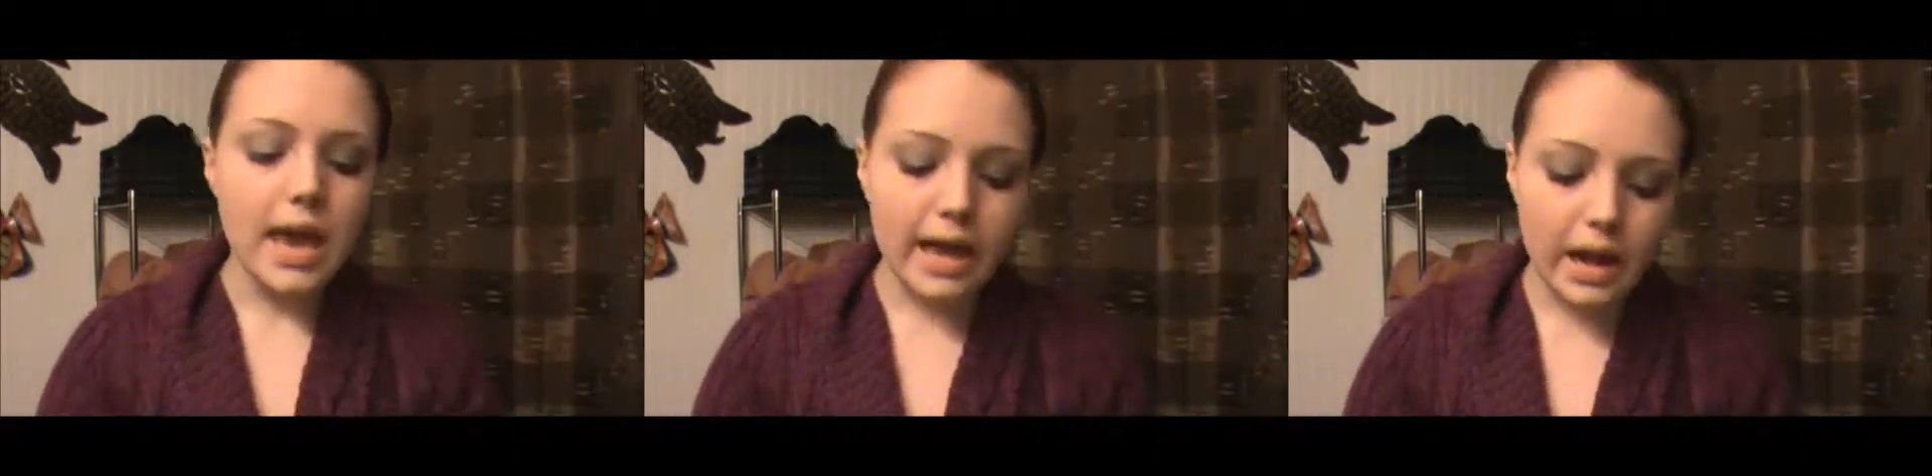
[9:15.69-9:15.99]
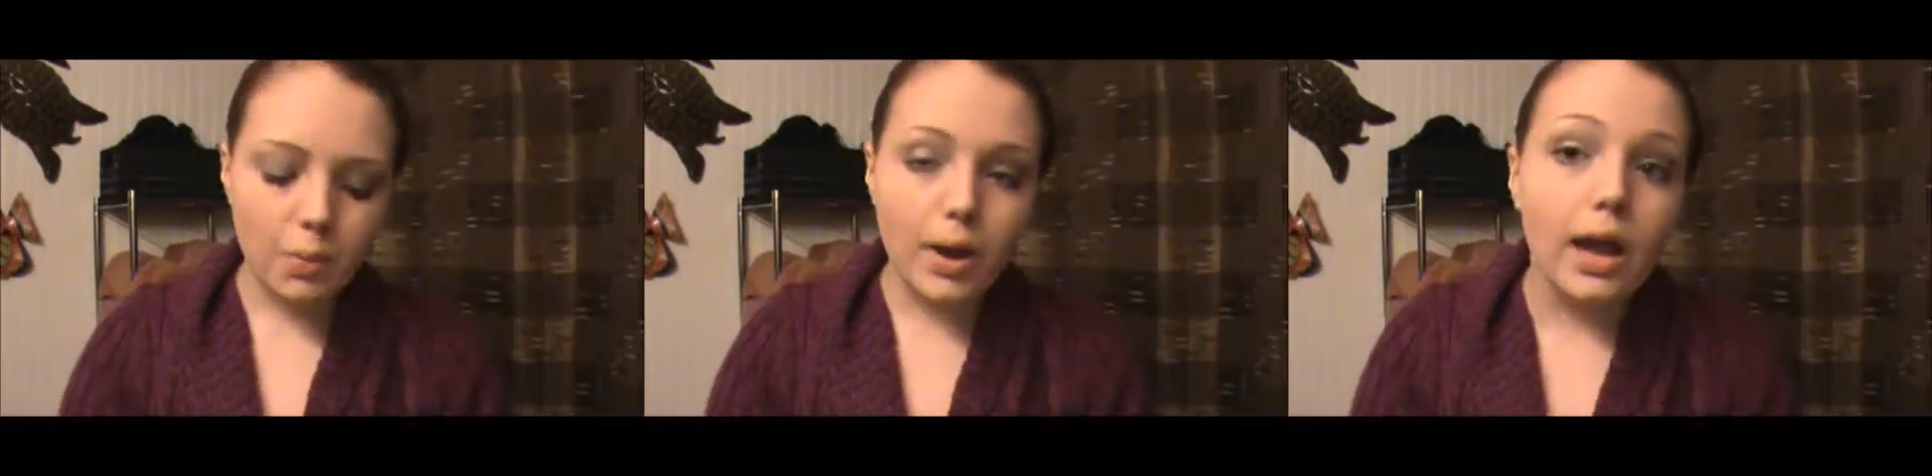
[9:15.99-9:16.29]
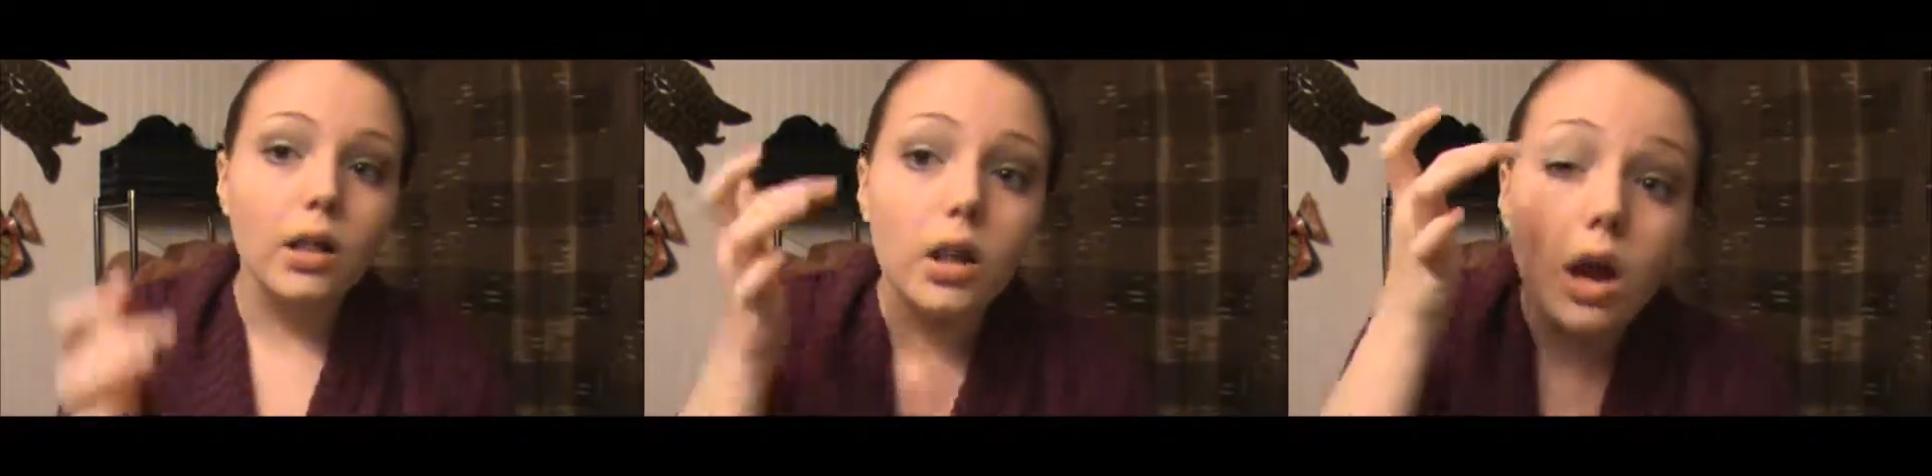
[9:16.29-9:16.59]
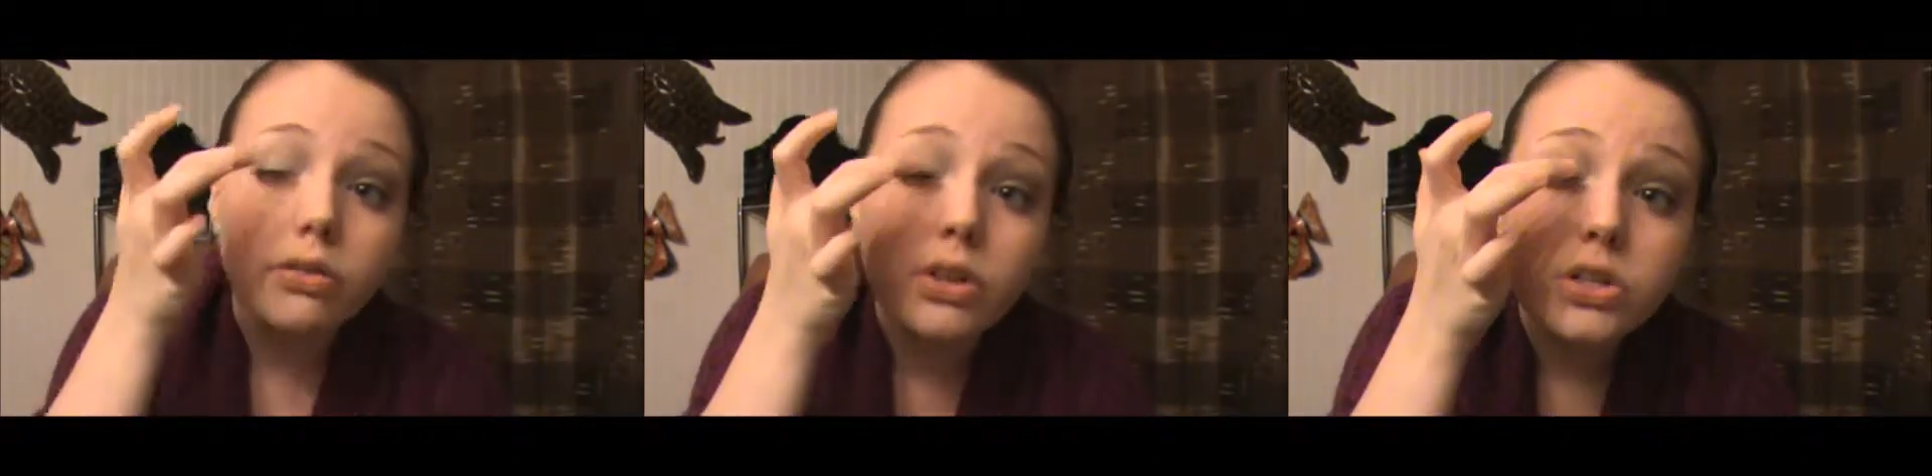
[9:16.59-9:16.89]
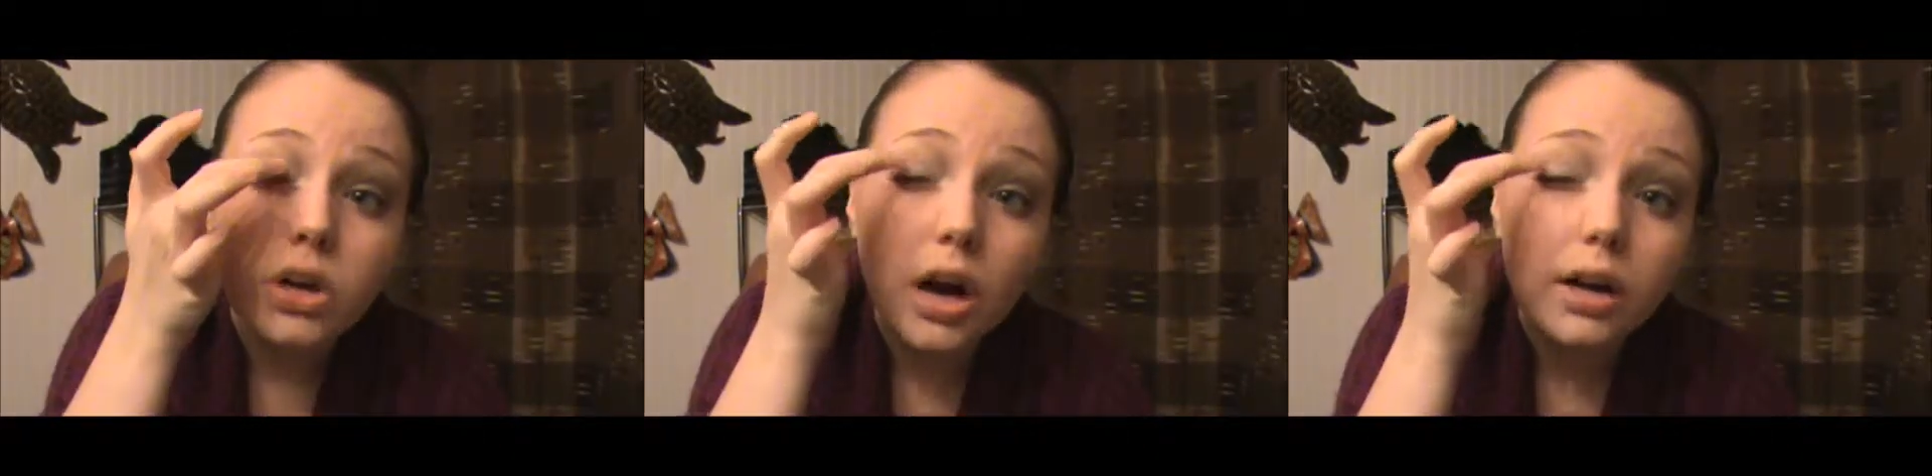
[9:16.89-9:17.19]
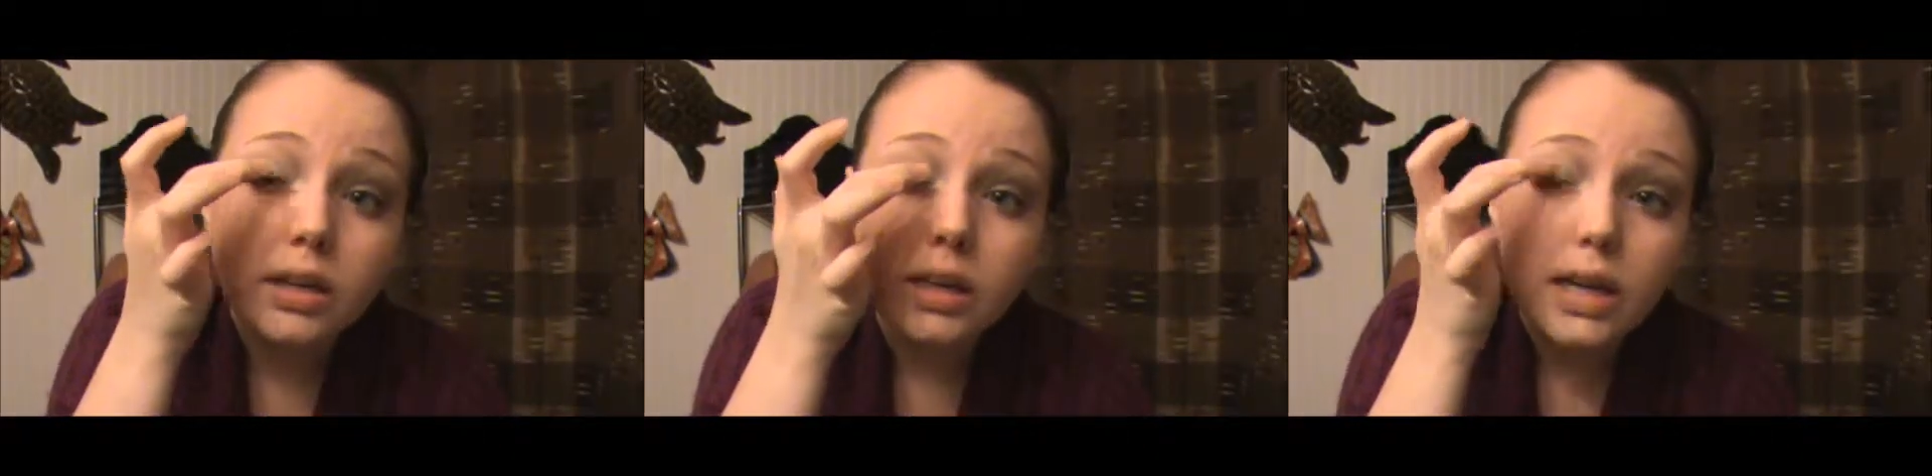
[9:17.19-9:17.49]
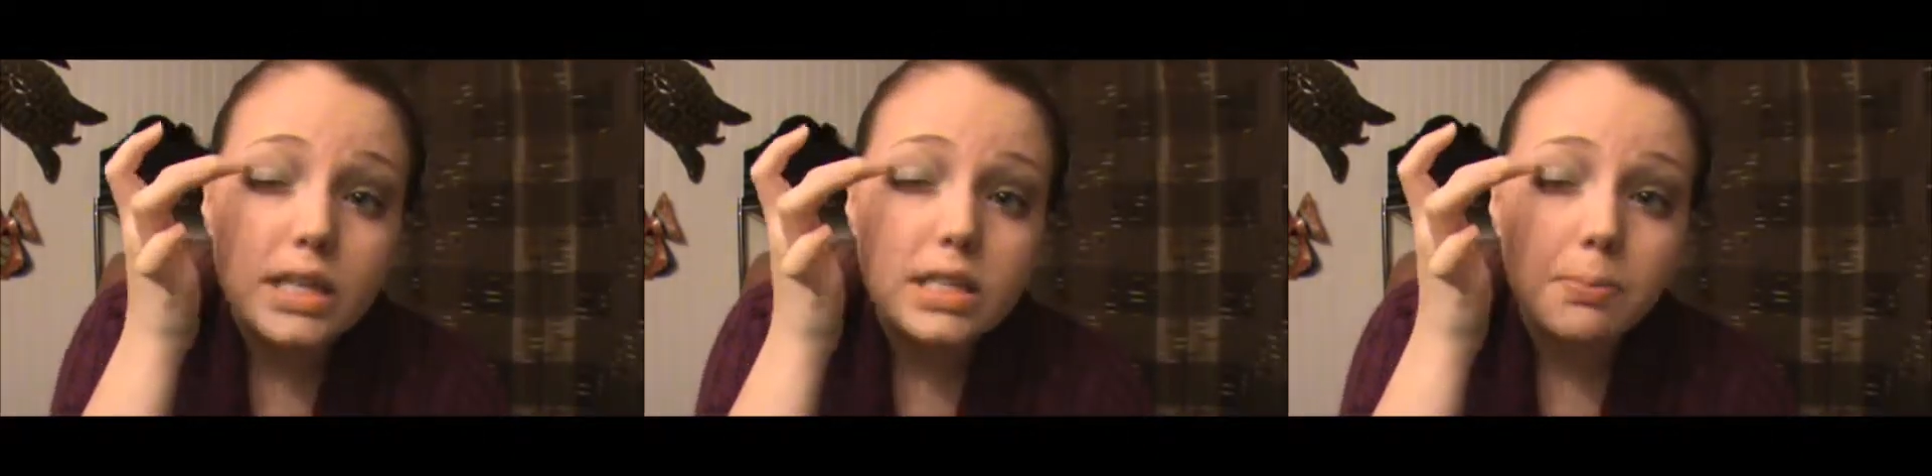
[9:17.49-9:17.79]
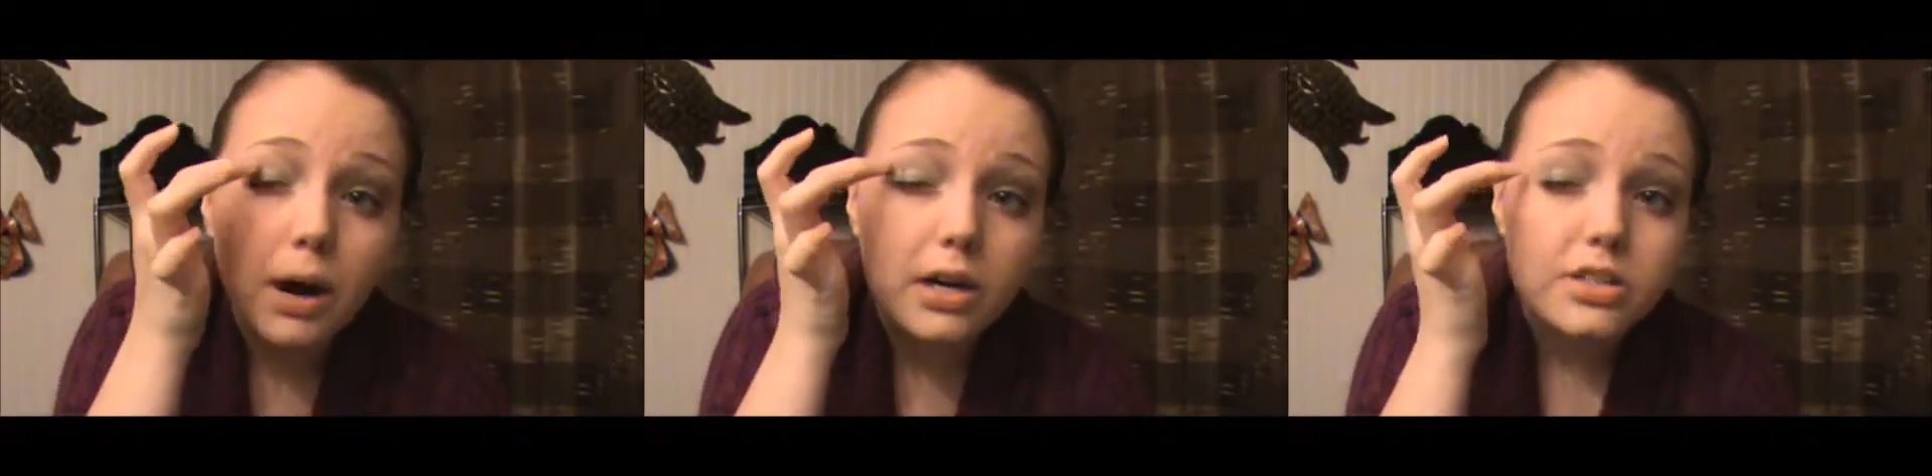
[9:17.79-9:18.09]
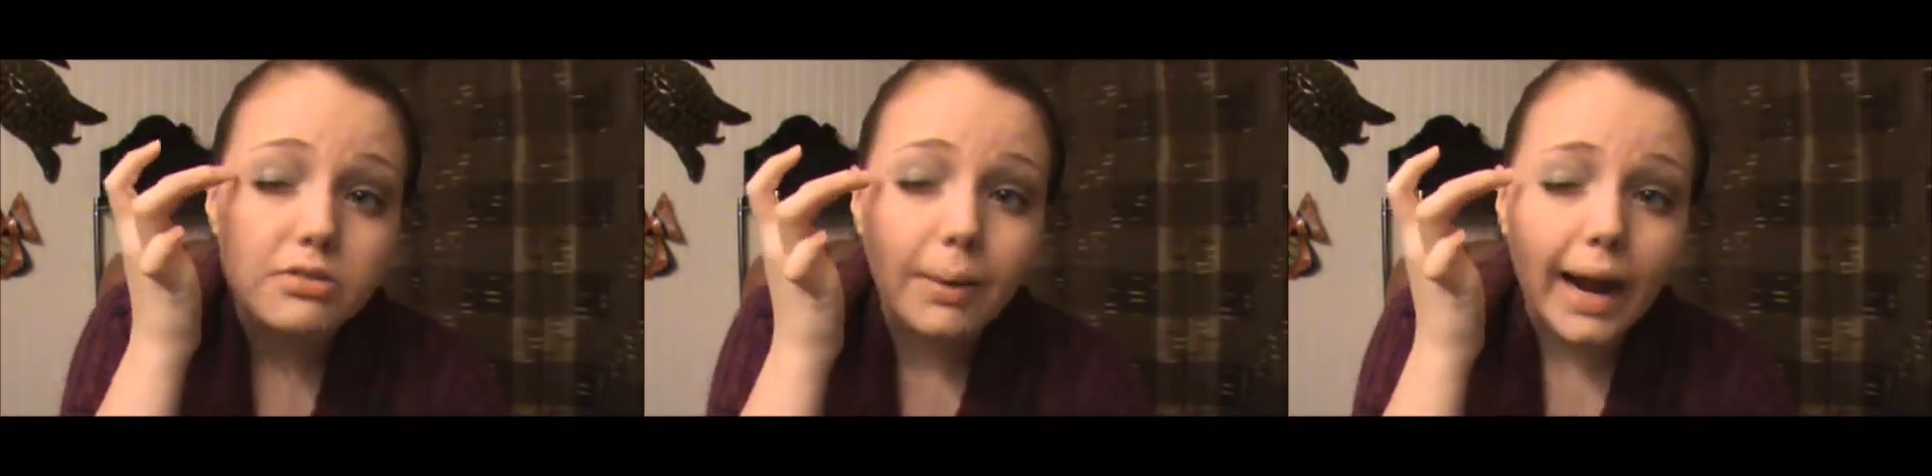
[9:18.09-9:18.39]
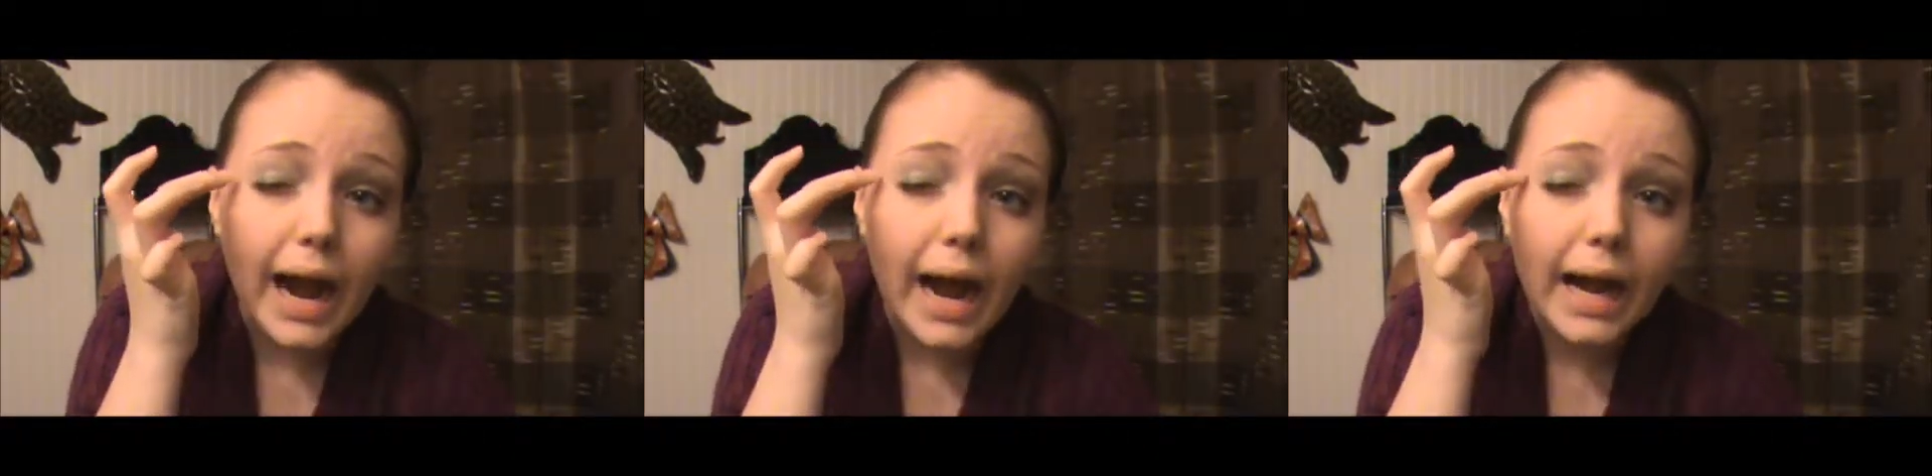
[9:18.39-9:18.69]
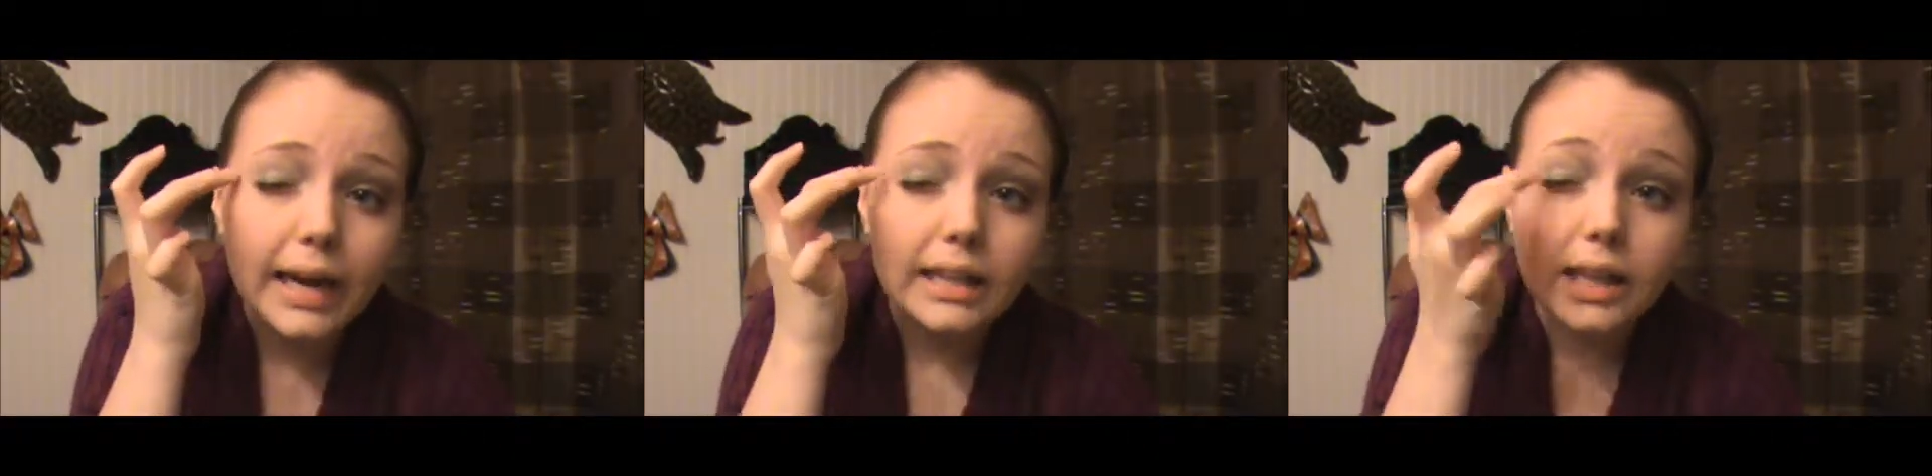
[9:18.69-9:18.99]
and I went along the darkest parts of my eye,